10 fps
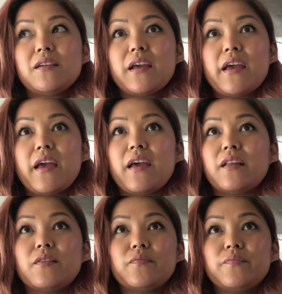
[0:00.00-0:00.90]

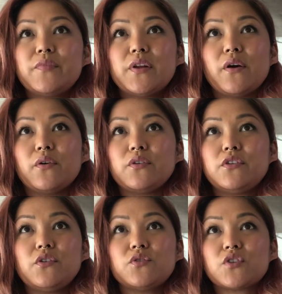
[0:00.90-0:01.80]
and
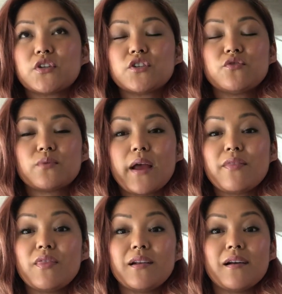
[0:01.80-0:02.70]
you start to dread
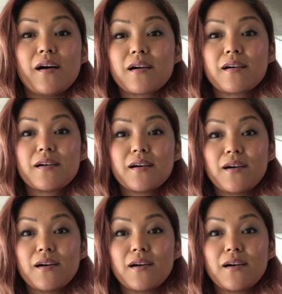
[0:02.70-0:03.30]
the knock